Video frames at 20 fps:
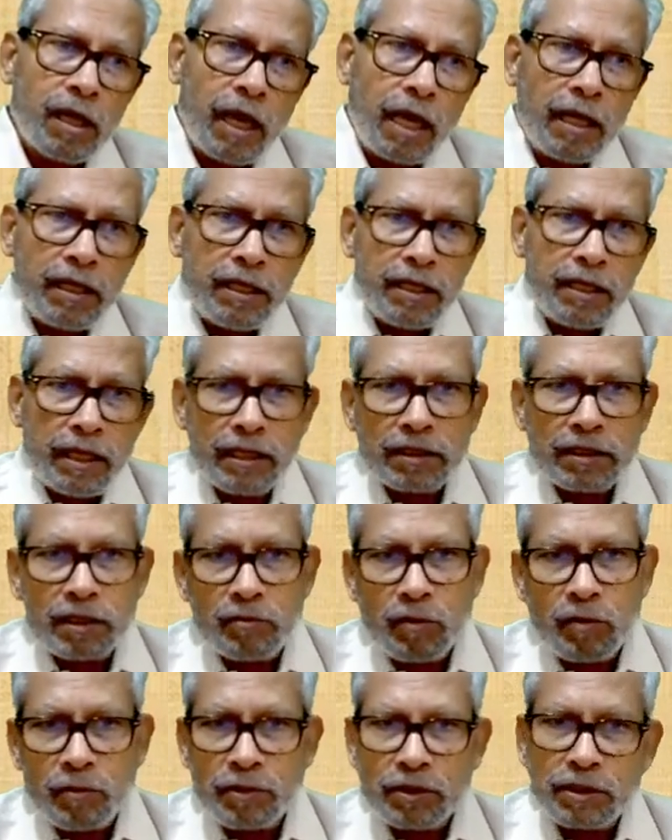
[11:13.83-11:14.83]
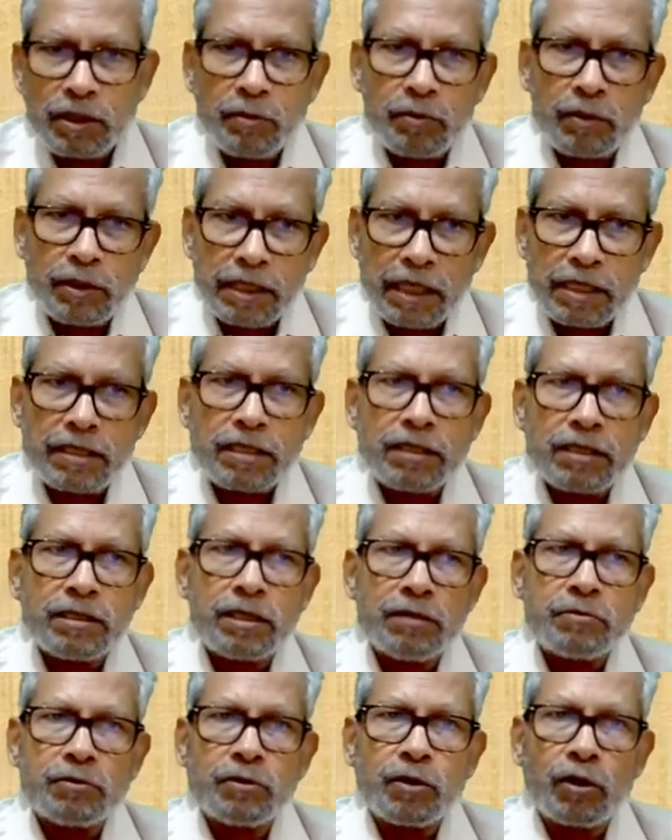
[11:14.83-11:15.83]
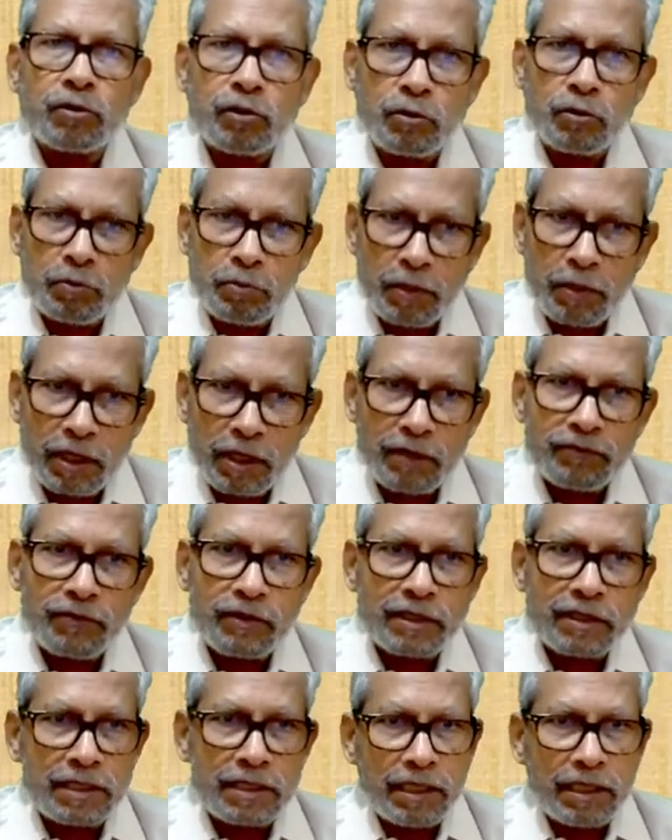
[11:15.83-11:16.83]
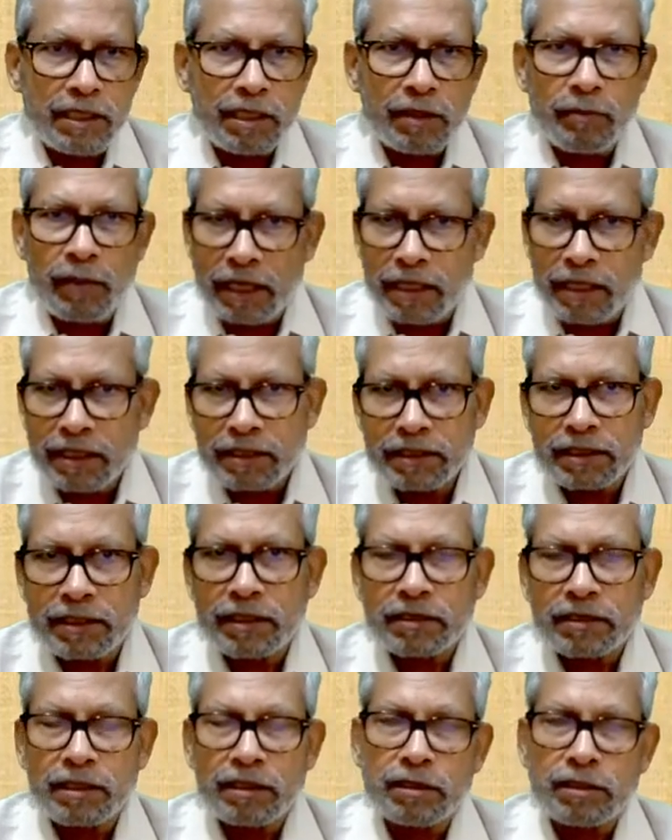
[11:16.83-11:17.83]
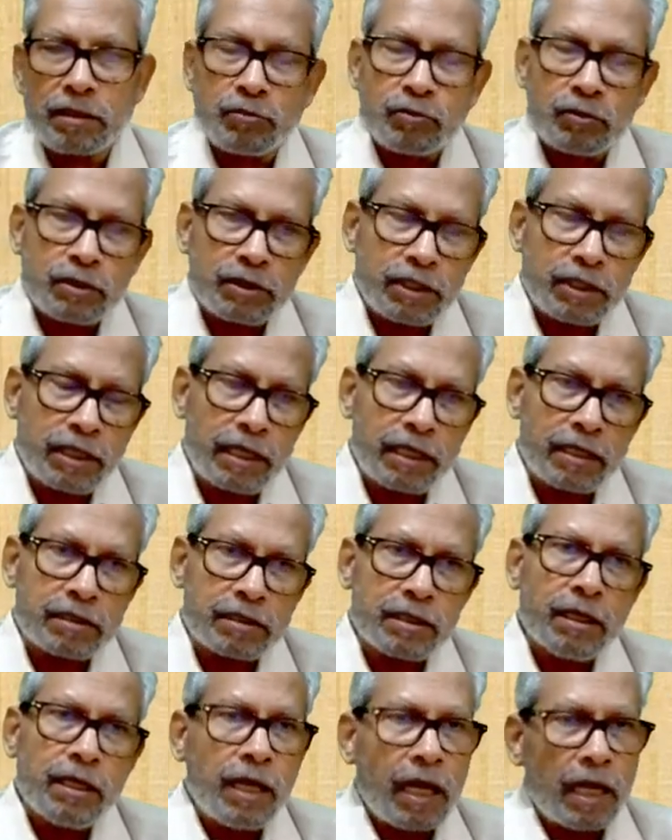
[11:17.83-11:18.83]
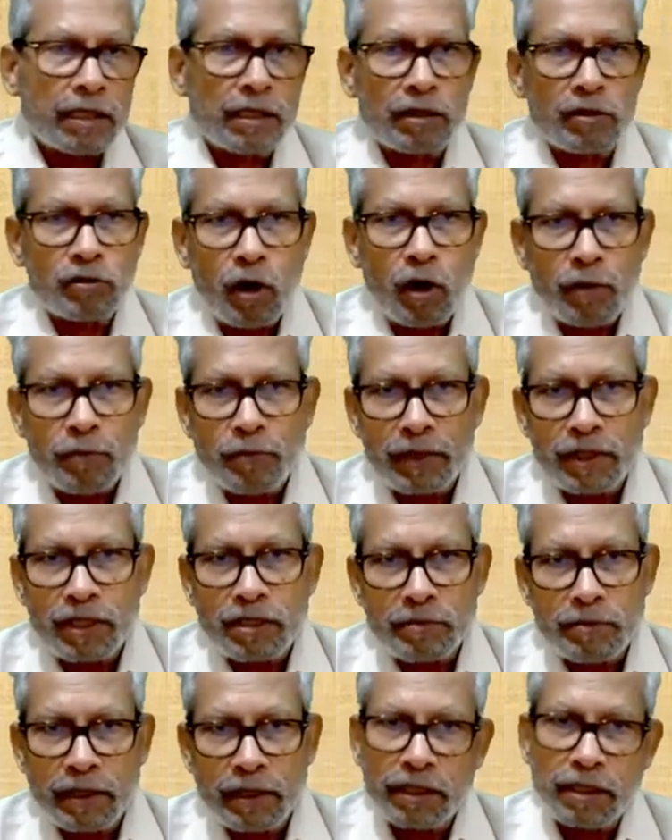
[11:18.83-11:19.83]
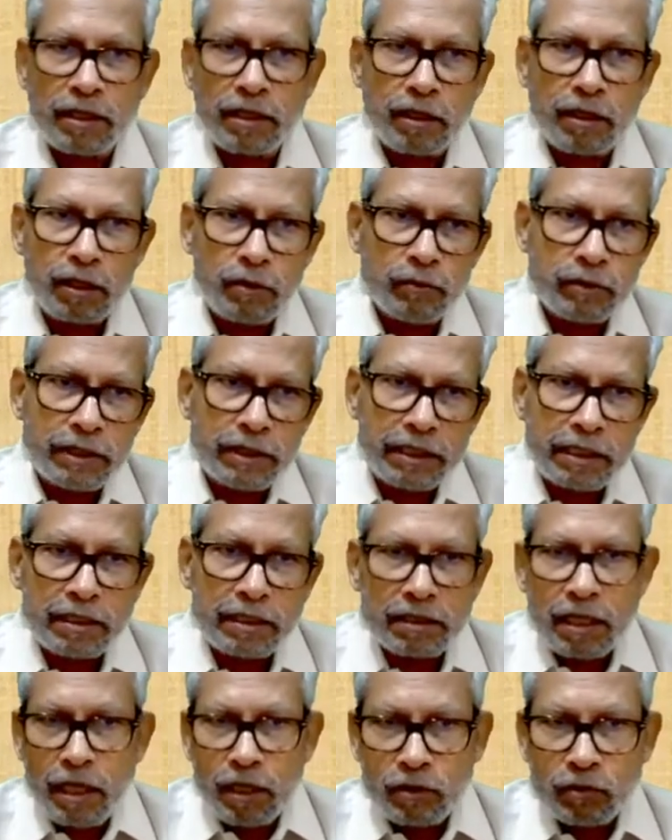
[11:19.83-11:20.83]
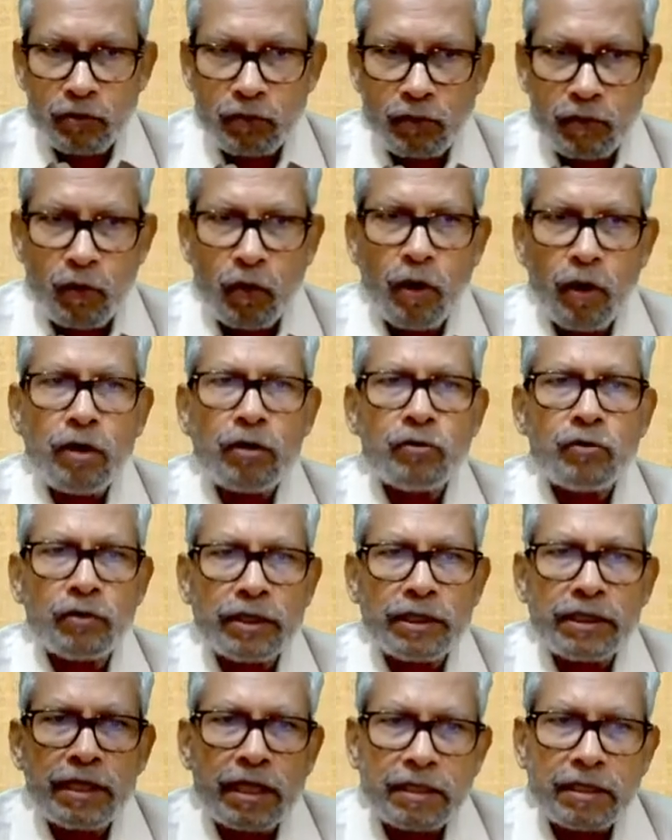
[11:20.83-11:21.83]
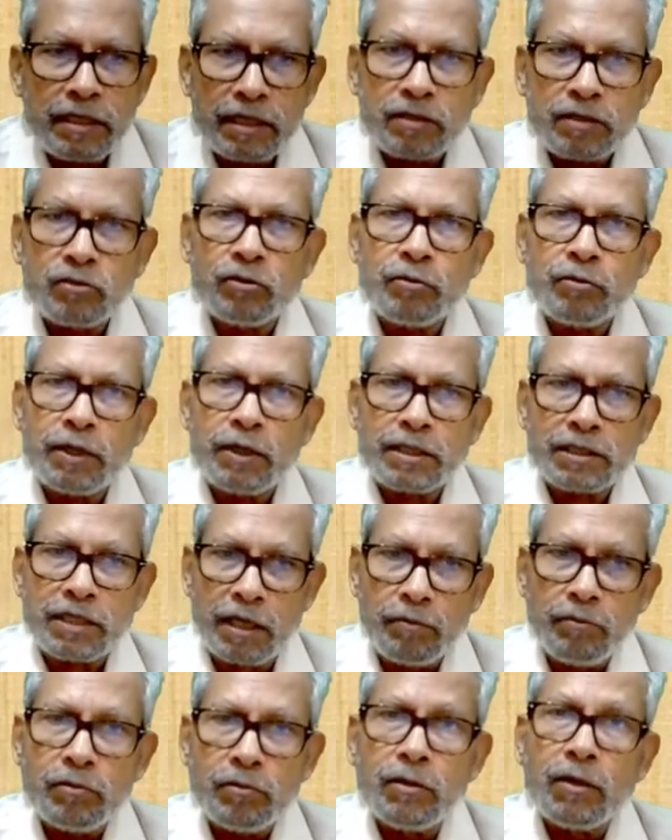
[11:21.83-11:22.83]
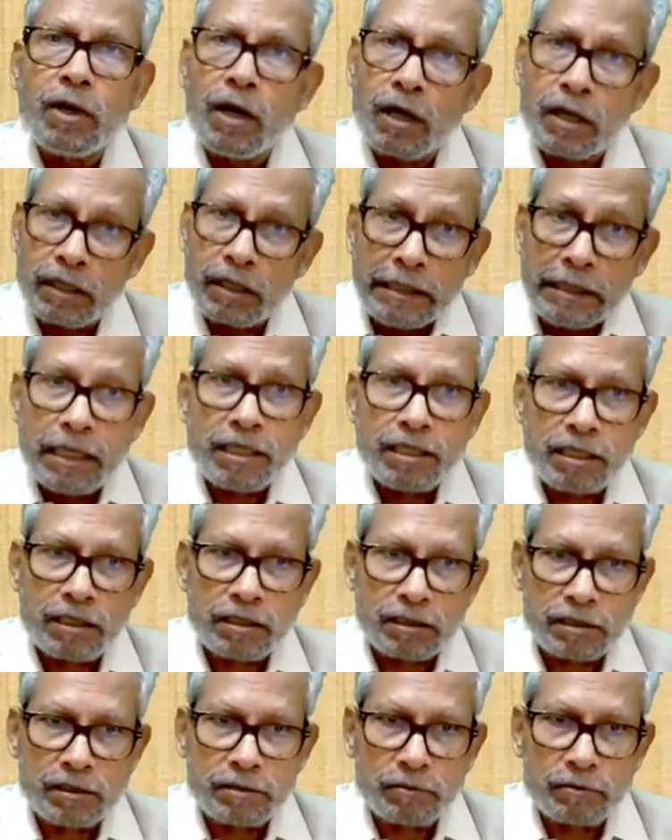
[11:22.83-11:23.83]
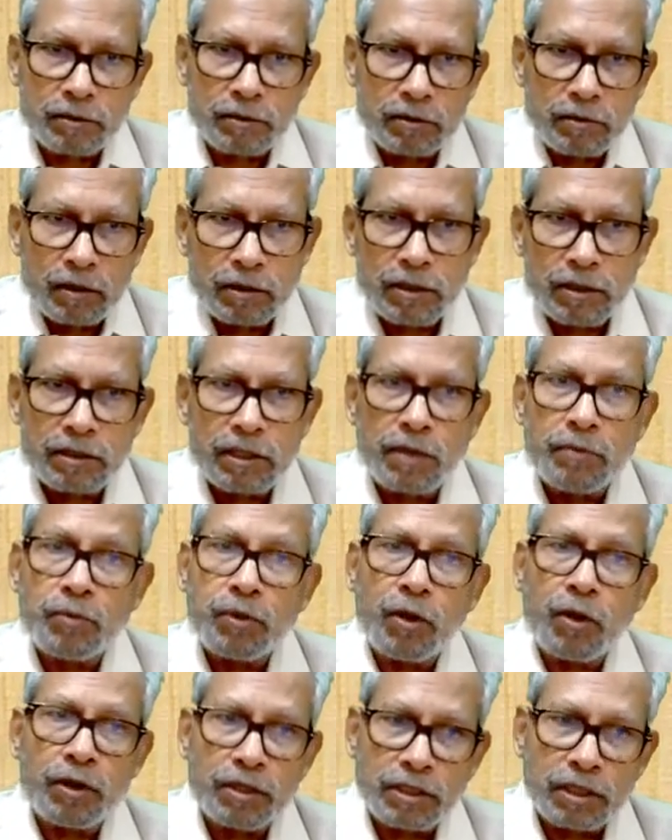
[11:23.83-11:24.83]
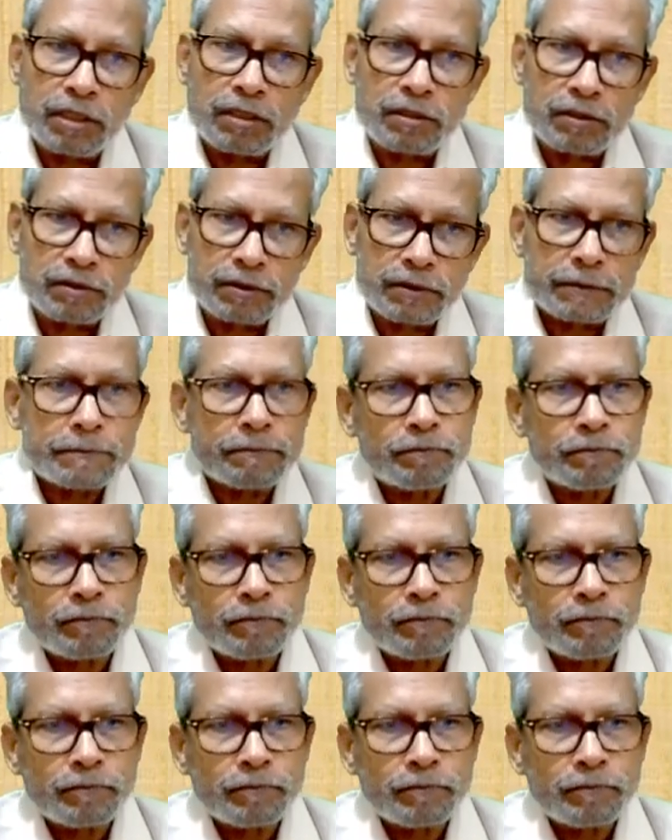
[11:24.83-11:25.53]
and there some relationships also to build up with senior managers and subordinates and the top management with the union. So all together there should be some relations, just the employee relations.